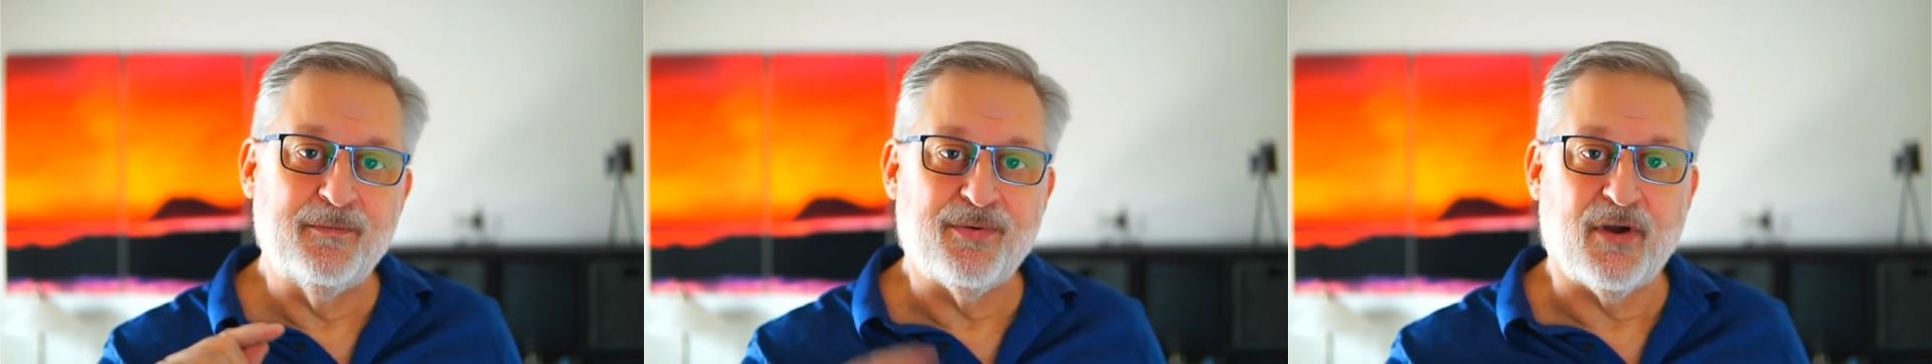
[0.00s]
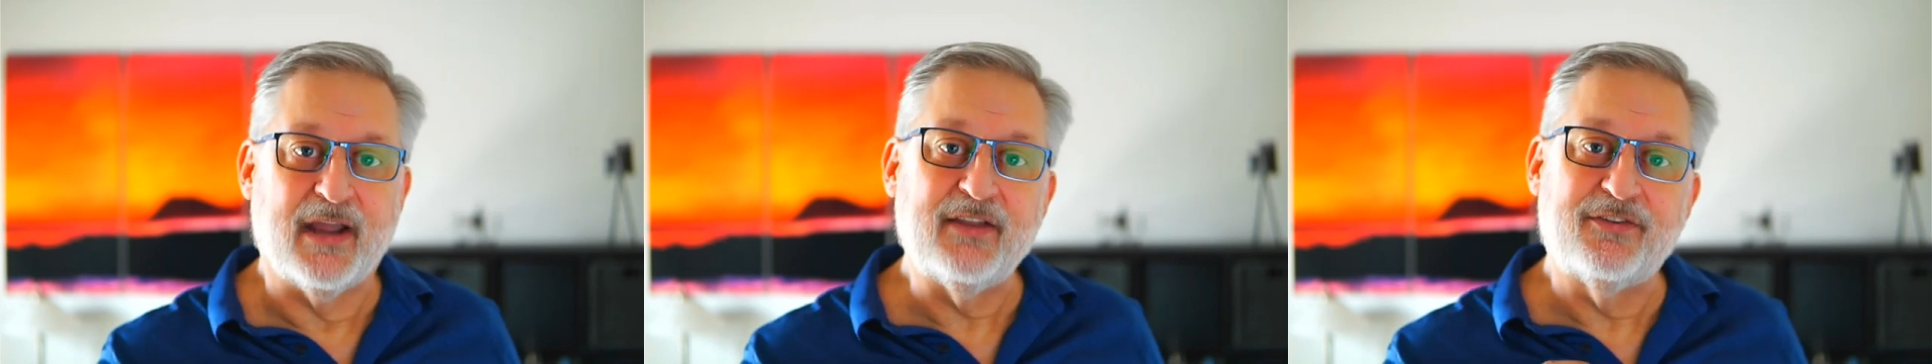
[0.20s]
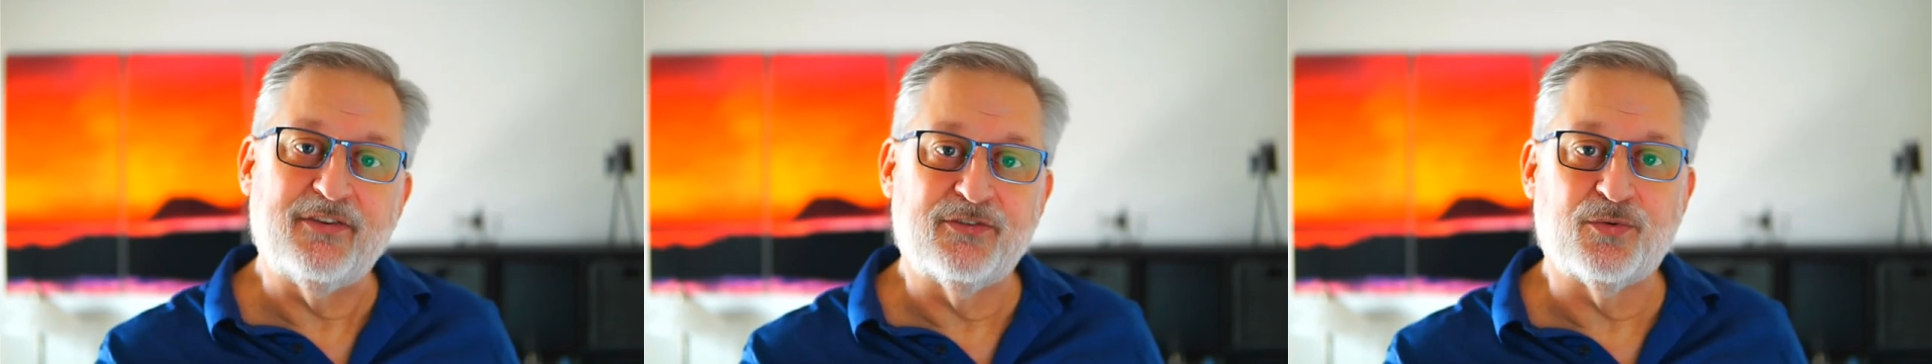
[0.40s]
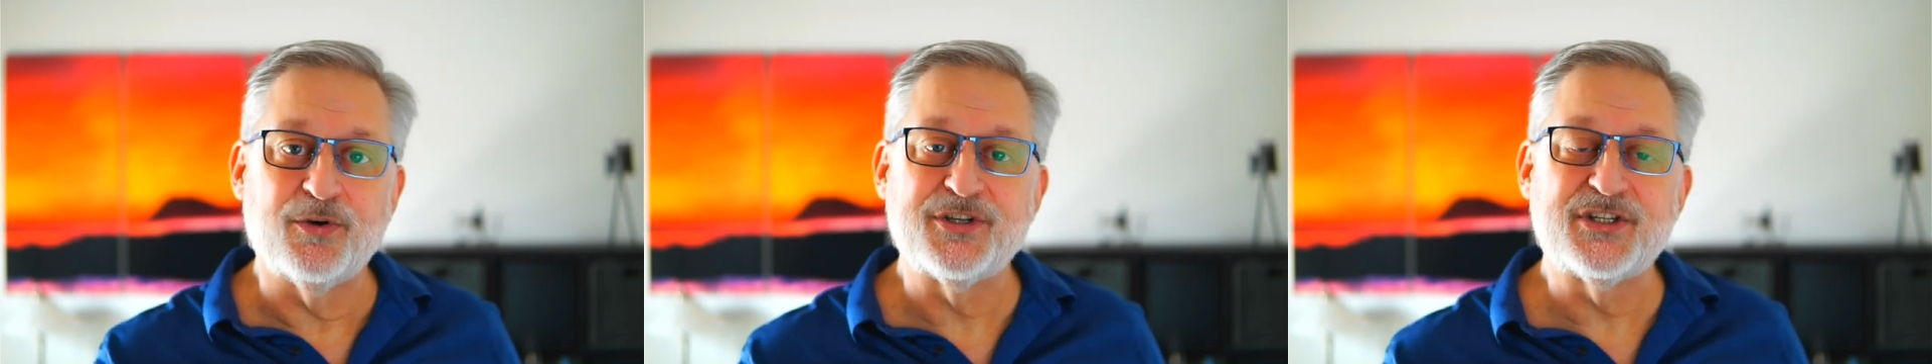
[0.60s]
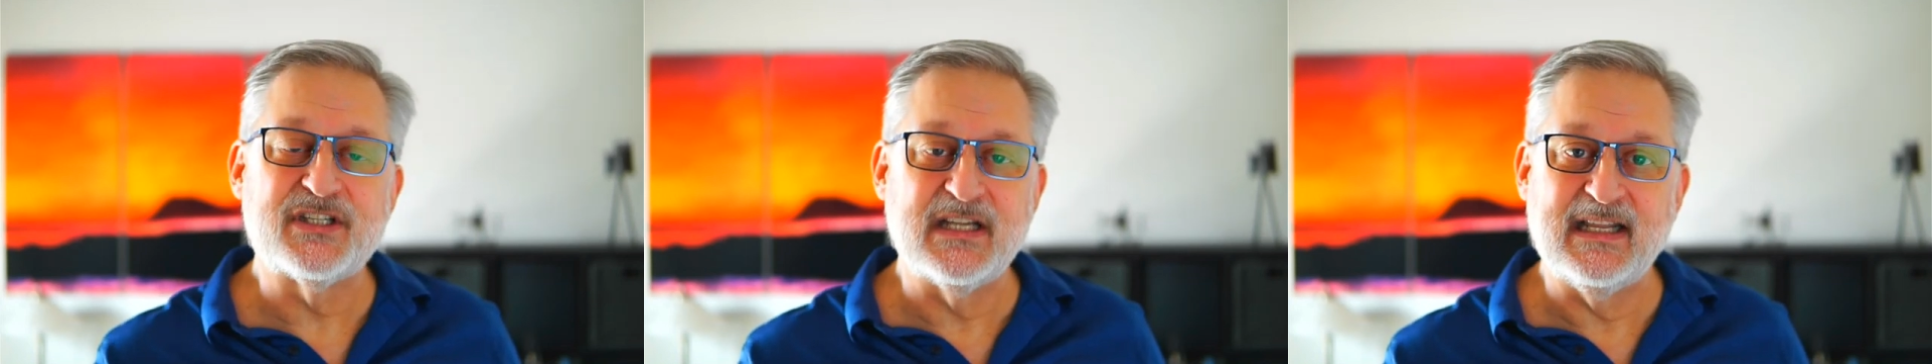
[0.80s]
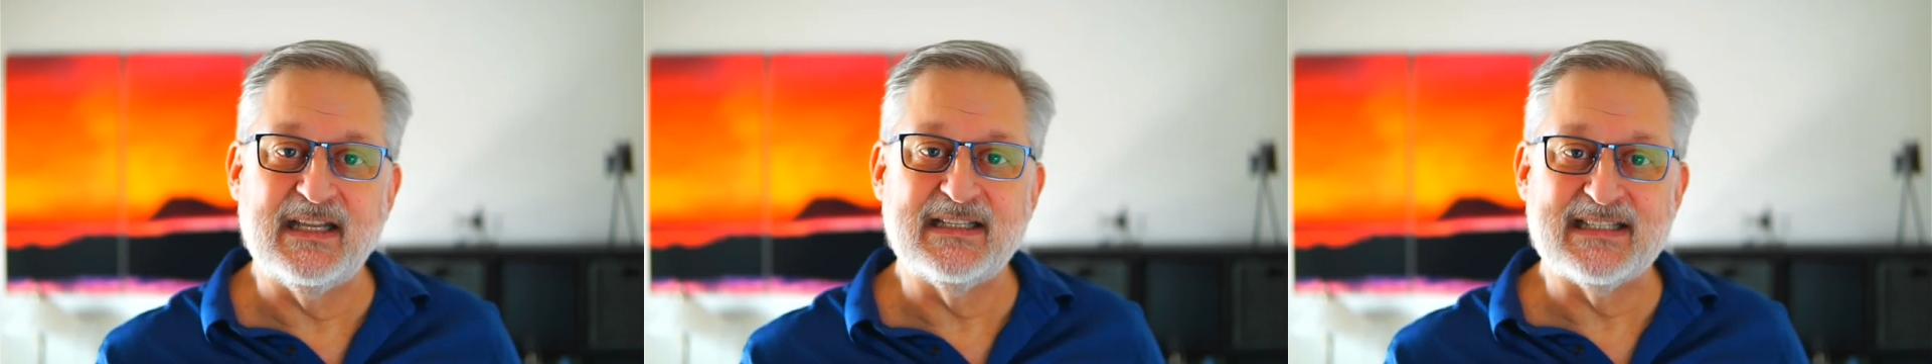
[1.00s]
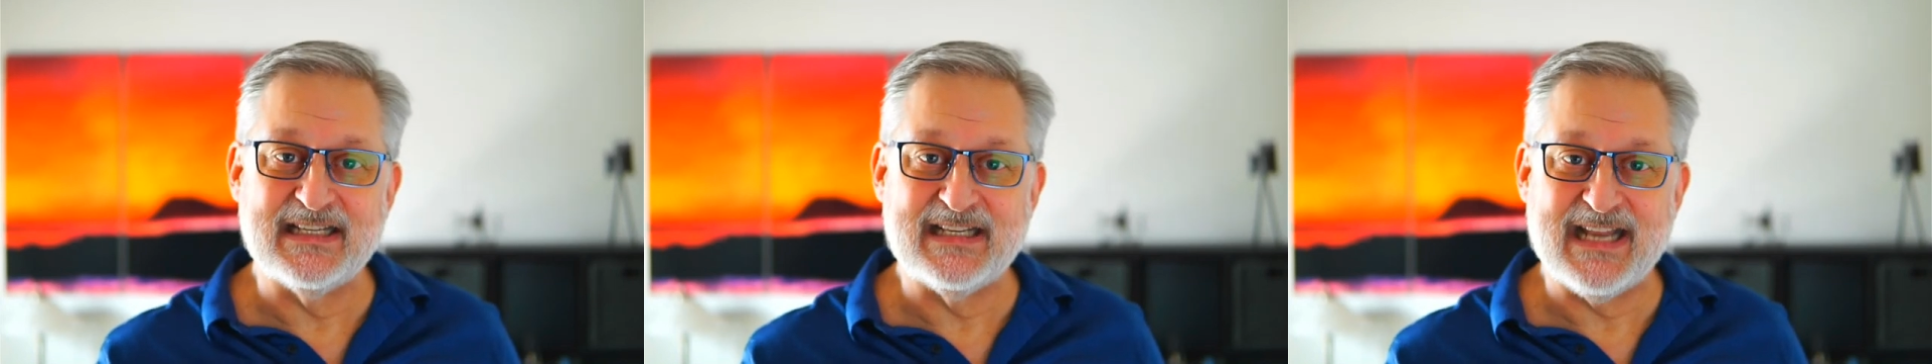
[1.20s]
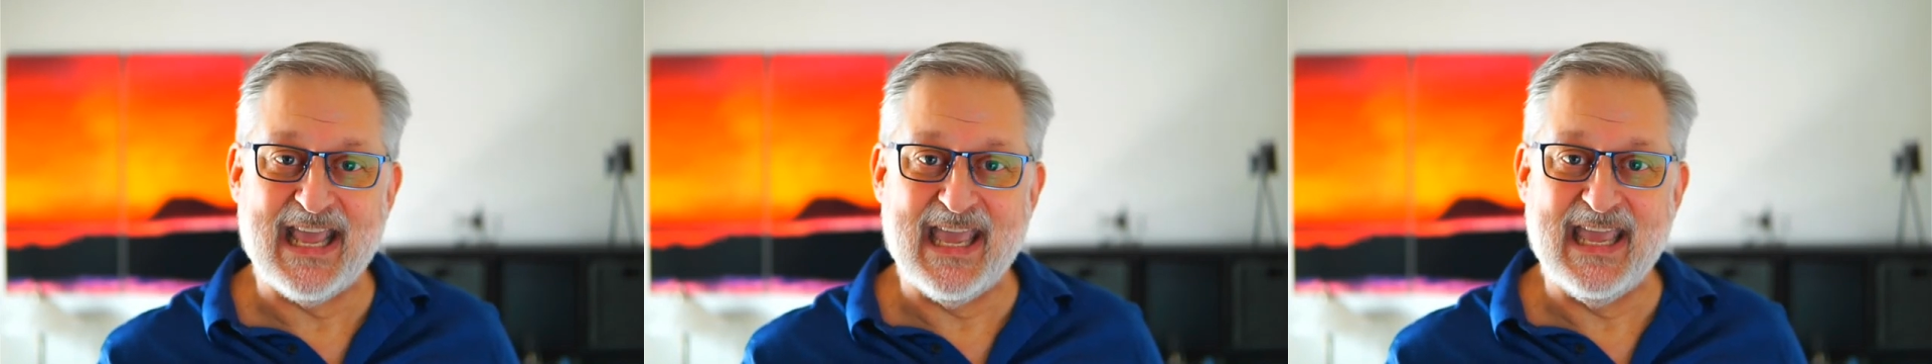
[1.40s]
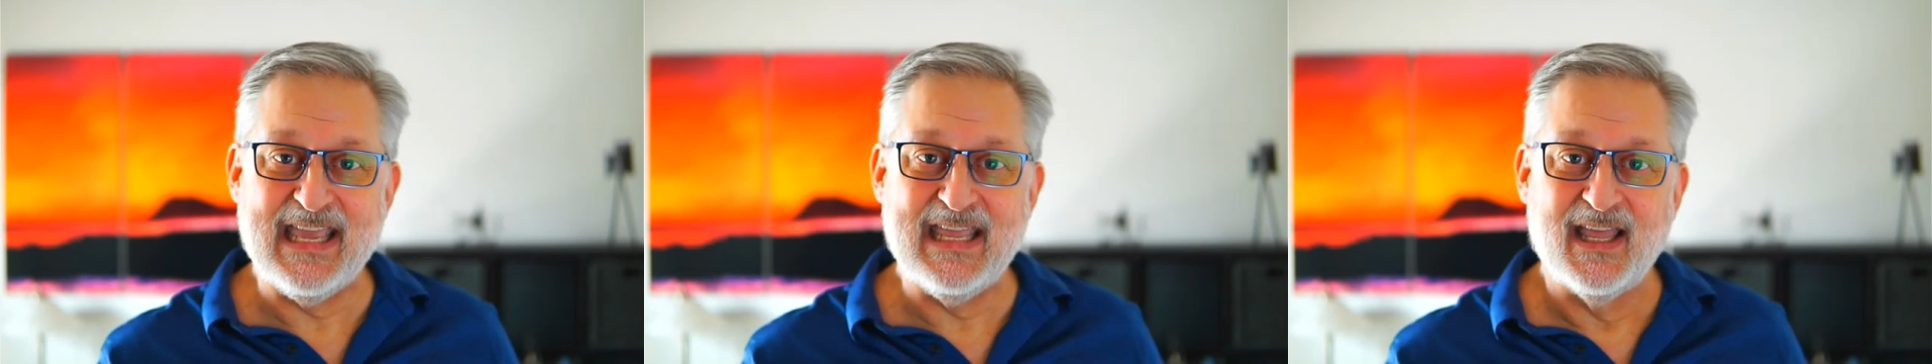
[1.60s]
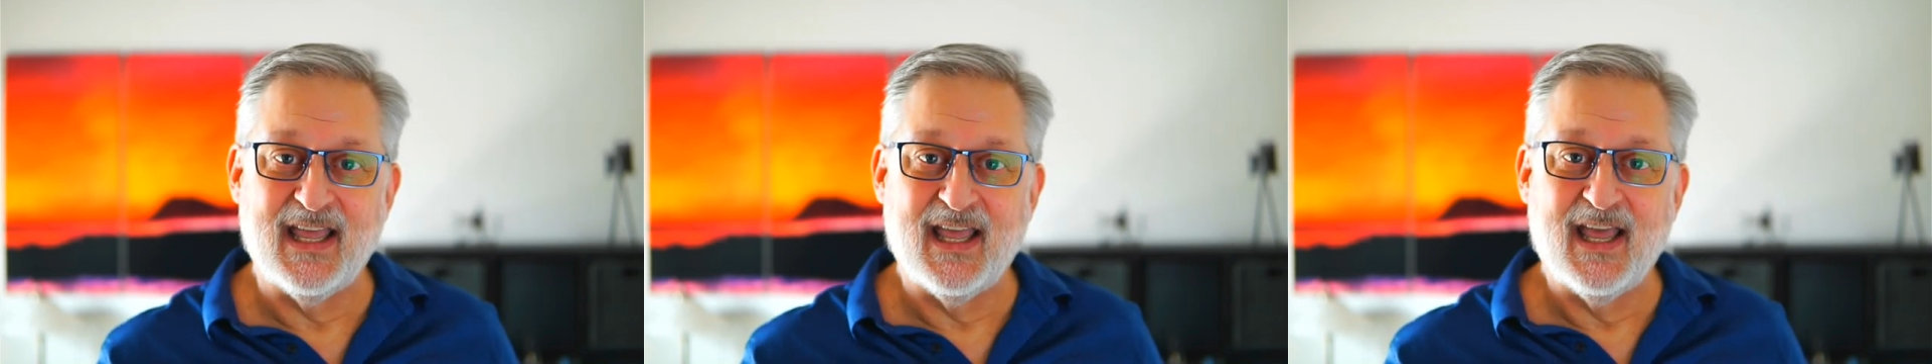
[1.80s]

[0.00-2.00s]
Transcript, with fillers: prices we're seeing today